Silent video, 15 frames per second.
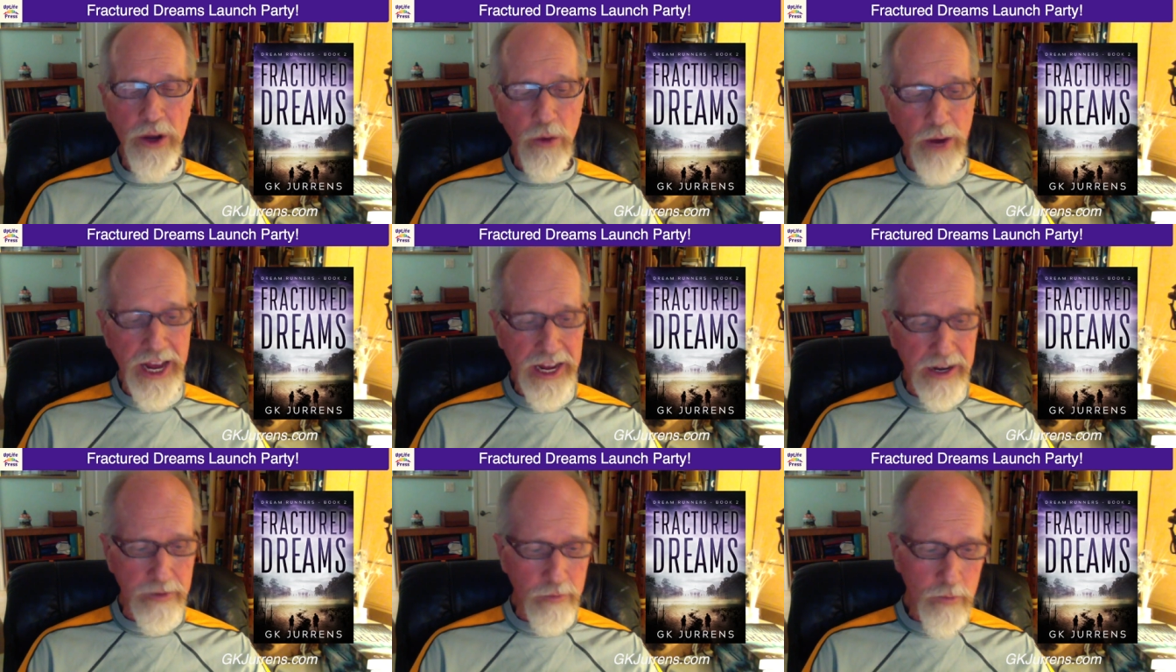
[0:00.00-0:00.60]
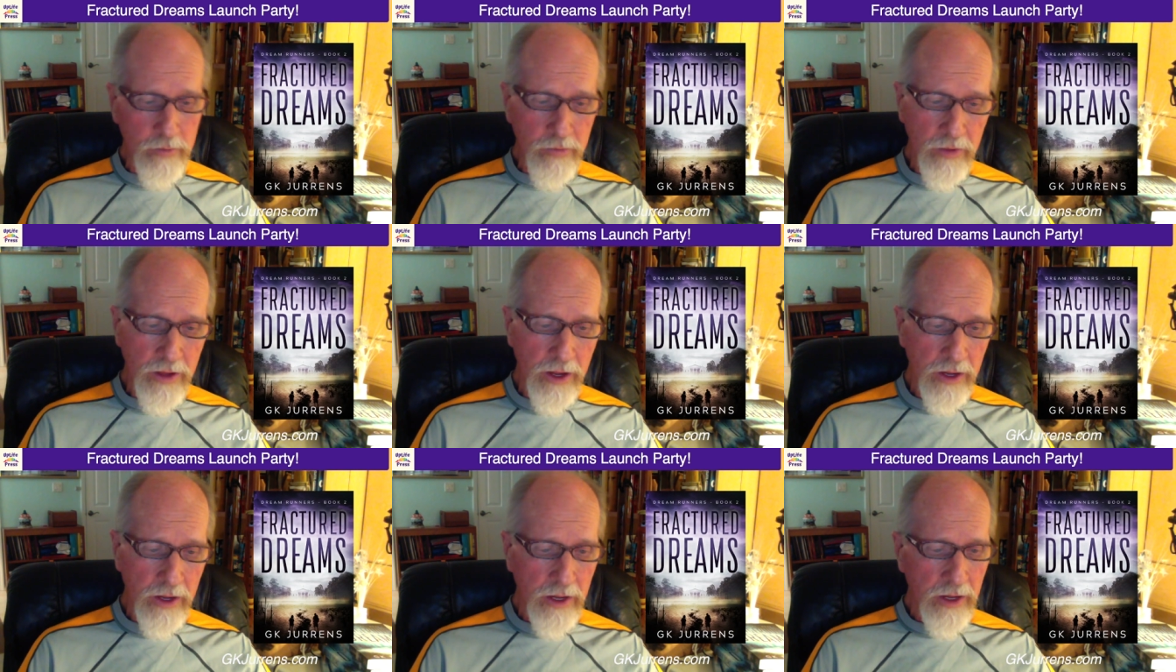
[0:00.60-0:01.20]
awaken.
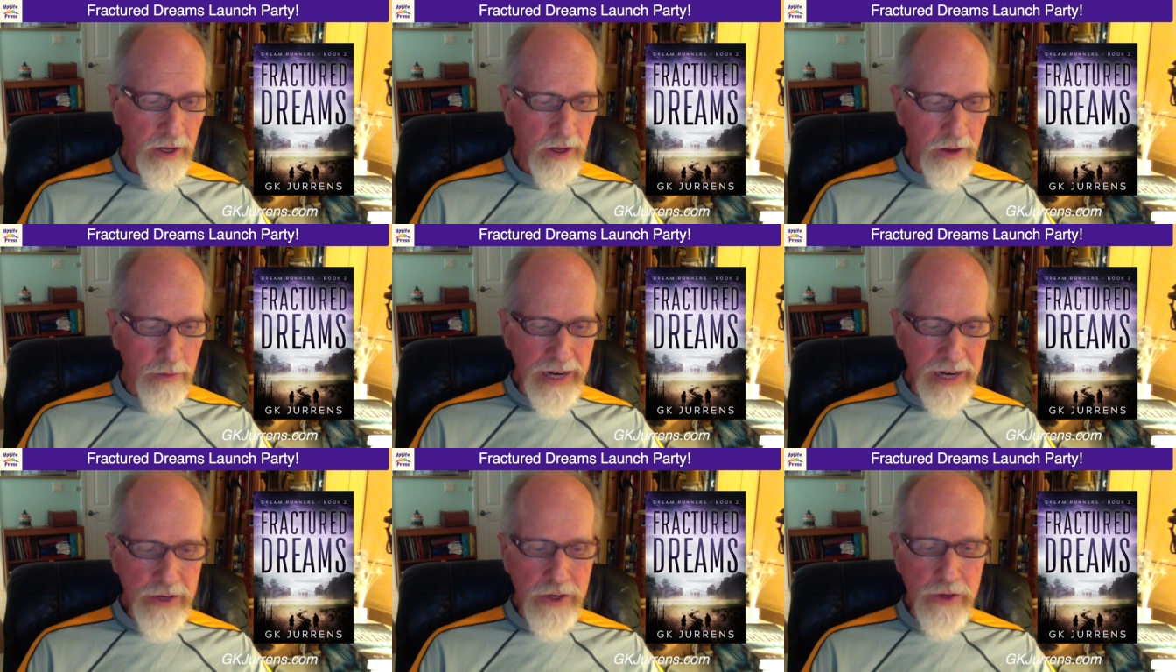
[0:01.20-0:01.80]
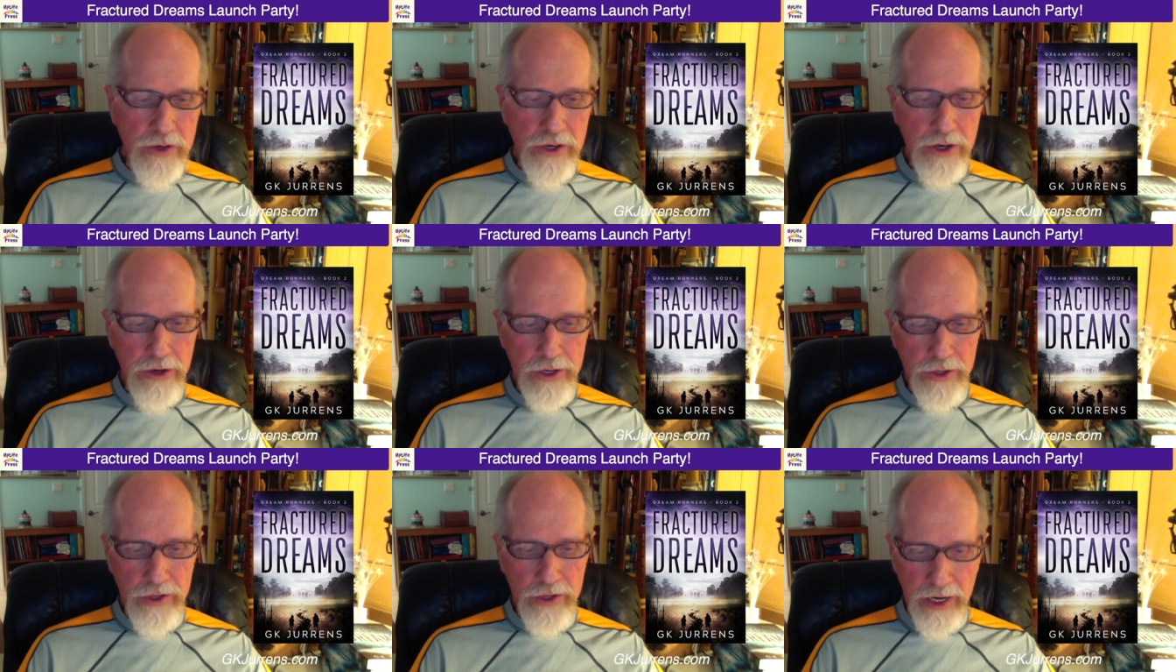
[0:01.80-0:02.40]
My
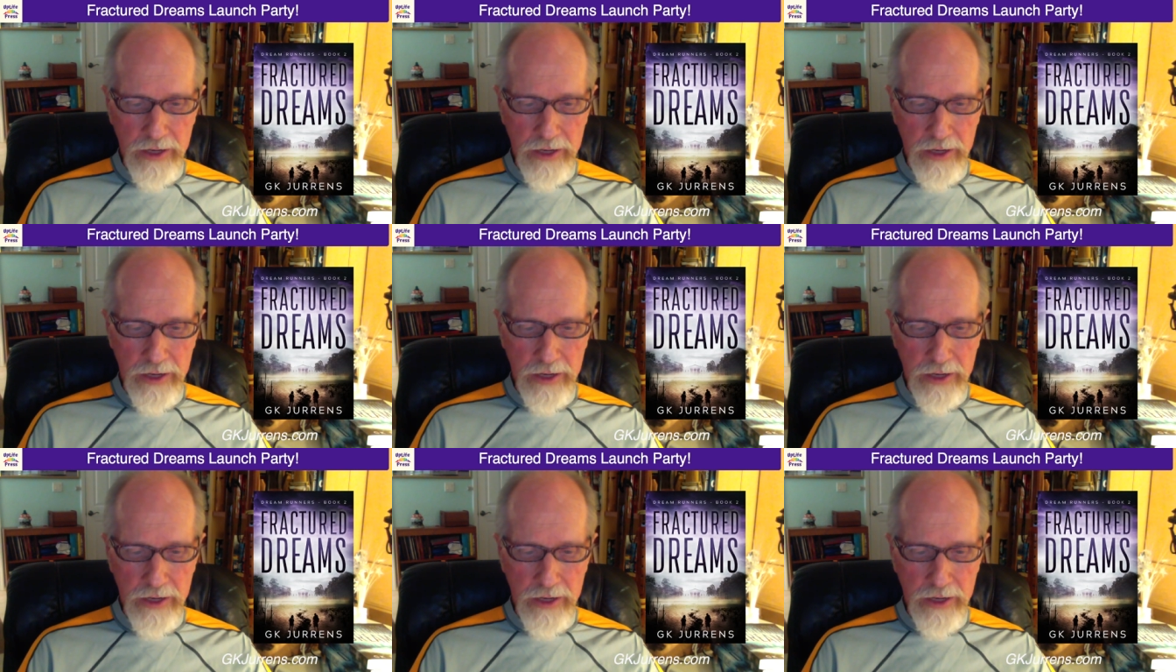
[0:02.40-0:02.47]
sincerest